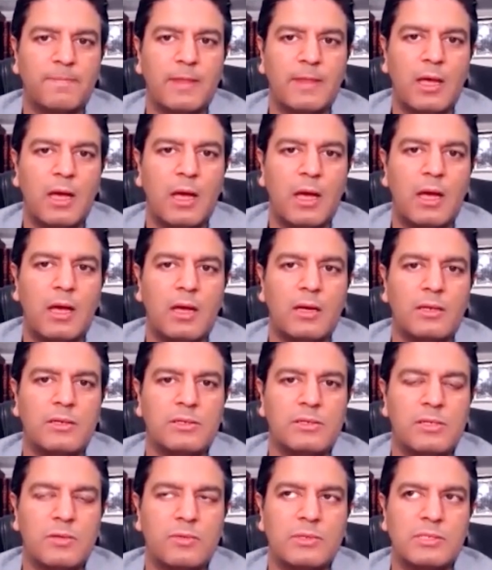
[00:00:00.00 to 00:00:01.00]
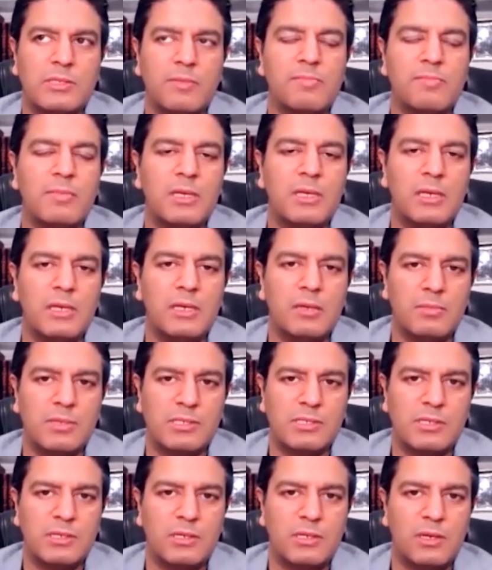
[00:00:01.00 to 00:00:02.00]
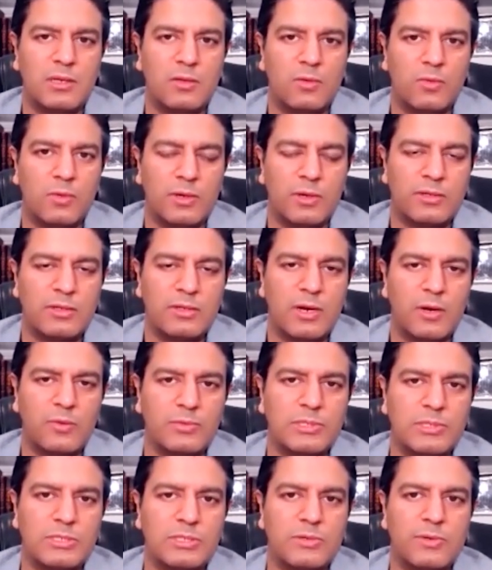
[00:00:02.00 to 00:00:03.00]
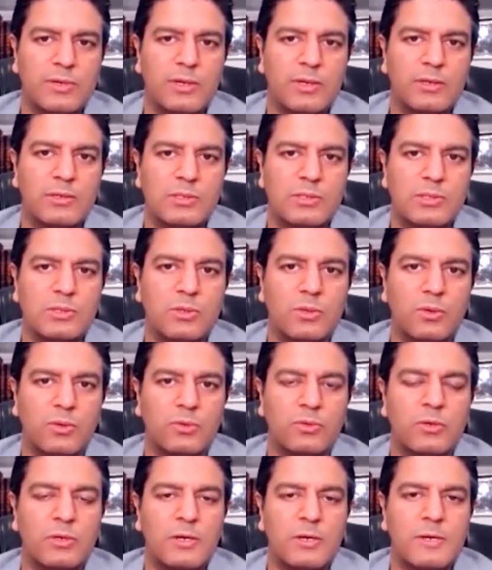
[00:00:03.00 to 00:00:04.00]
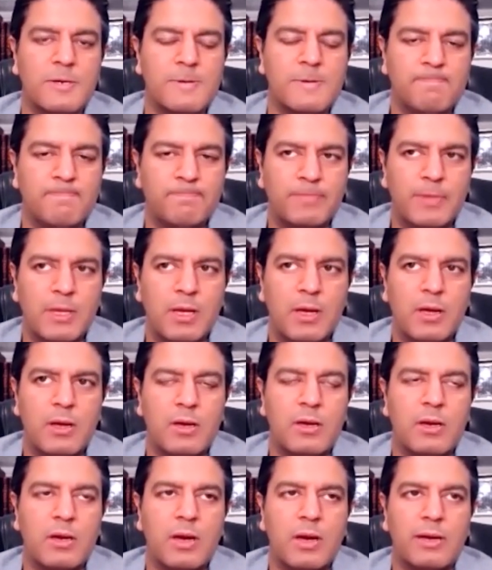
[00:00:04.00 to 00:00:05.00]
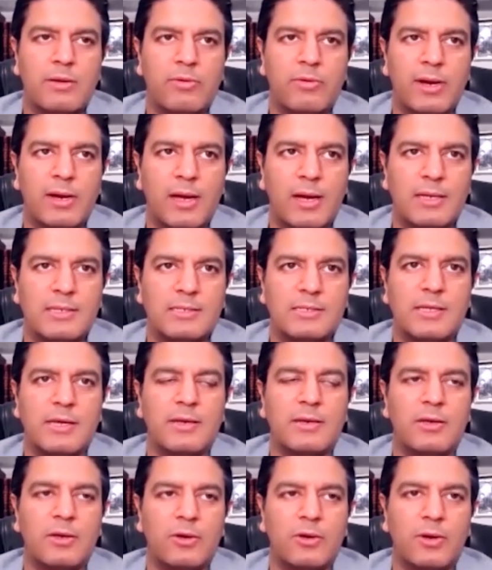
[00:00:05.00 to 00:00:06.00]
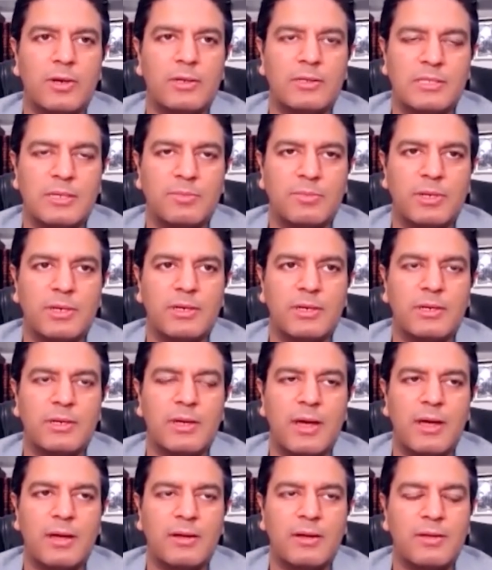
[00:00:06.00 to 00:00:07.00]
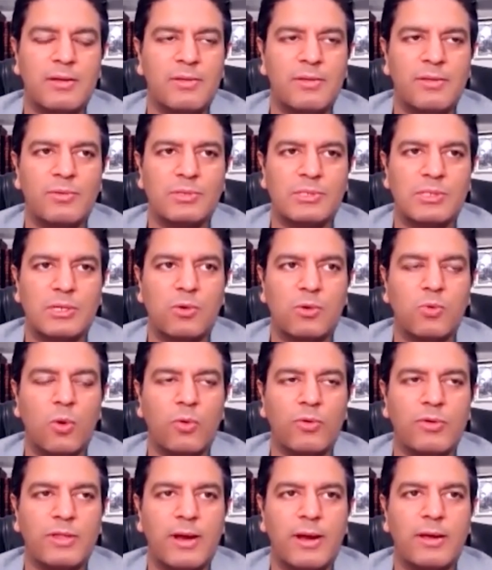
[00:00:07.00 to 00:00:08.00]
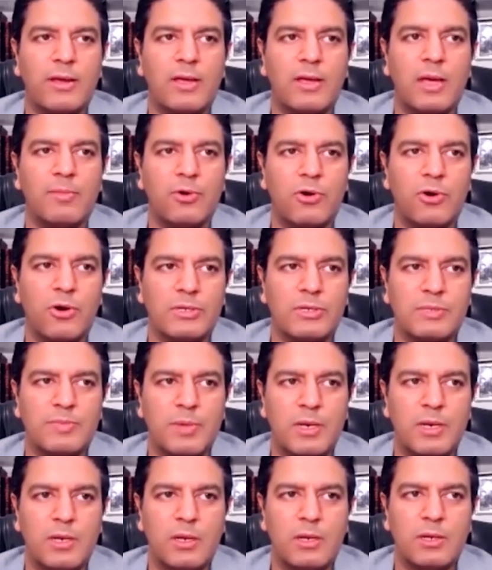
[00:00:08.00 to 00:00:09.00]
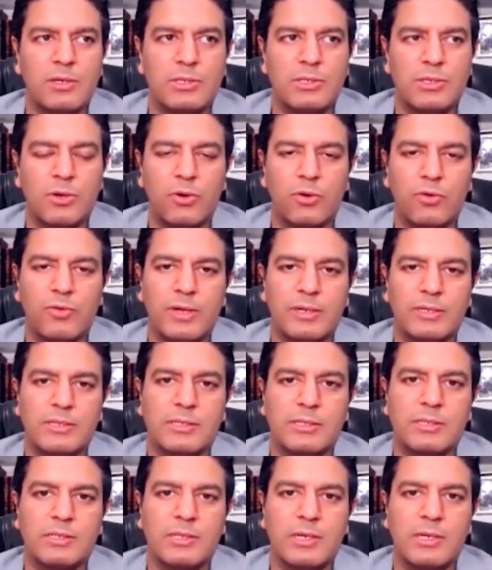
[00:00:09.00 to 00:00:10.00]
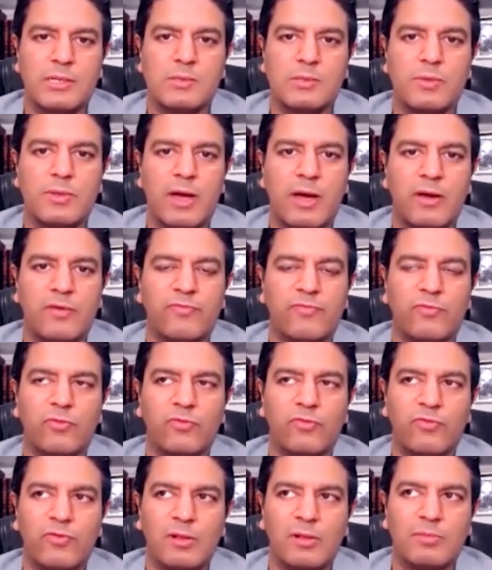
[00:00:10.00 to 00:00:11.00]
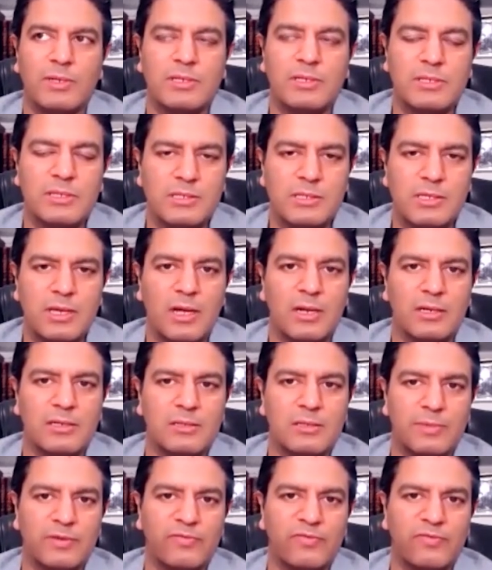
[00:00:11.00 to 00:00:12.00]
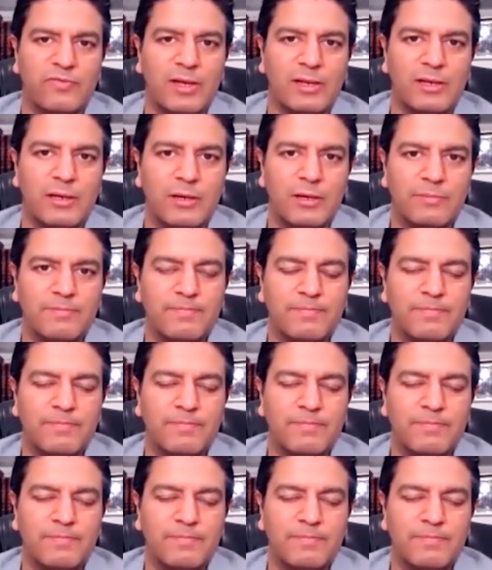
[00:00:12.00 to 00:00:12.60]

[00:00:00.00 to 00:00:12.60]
And there was some meaning missing in the work that I was doing. So I realized then, you know, and somebody, there was a quote that I came across many years ago that success without fulfillment is the ultimate failure.